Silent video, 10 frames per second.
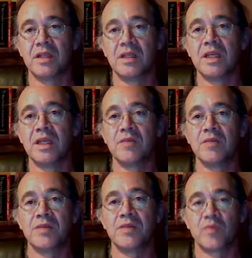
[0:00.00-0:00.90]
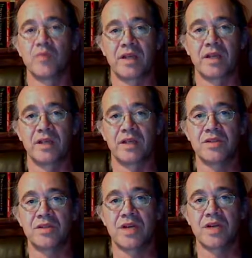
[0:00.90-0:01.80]
It will be of a regulation
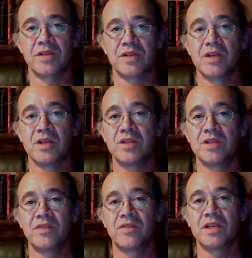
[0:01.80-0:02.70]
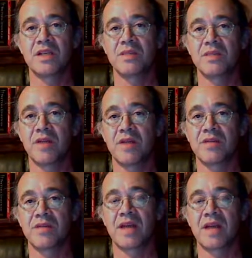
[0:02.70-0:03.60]
size, so if it's any smaller than
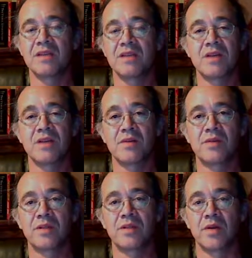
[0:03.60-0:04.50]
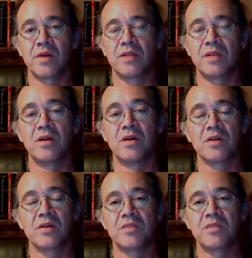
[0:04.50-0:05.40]
that, it's not a real coin, or
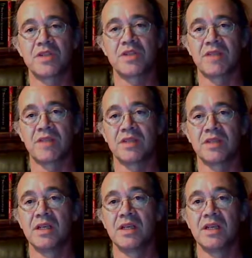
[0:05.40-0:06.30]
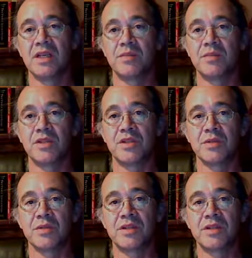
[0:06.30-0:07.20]
it's been shaved. And to be sure
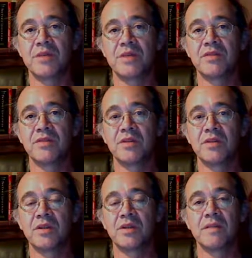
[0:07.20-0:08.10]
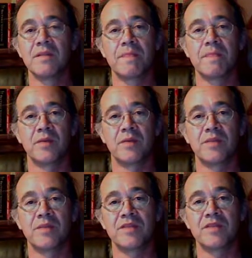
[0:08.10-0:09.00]
that it's made of real gold, it will be
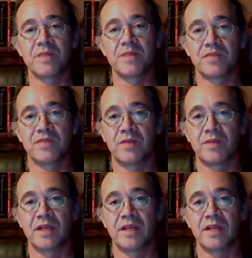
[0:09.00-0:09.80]
of a specified weight.